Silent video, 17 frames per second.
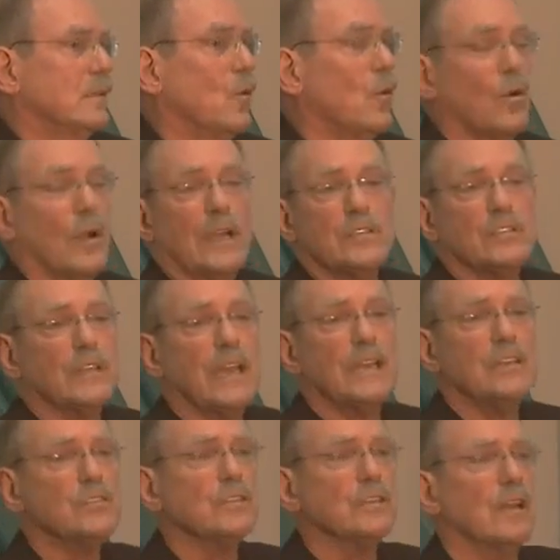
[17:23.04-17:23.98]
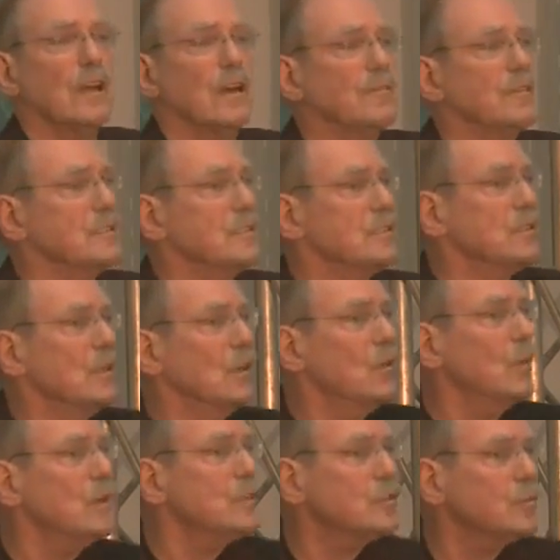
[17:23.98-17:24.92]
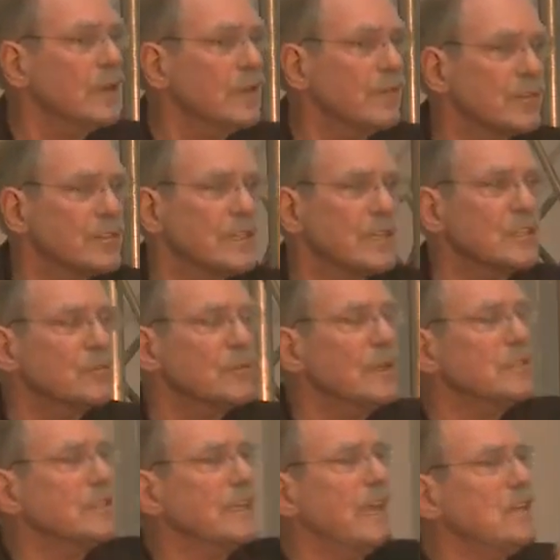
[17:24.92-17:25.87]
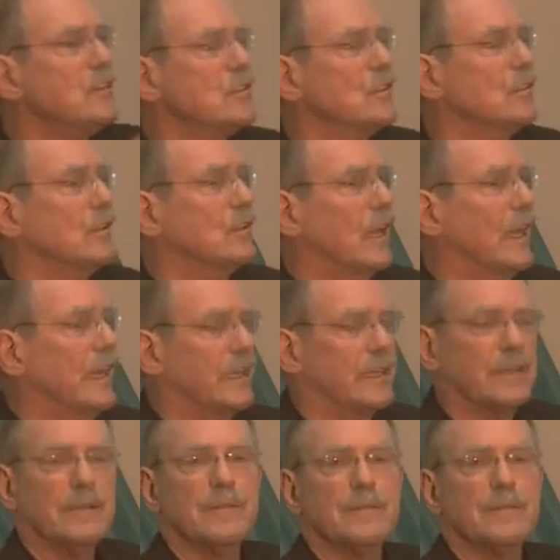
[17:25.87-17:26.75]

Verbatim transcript: Or education conferences, what does 21st century education look like?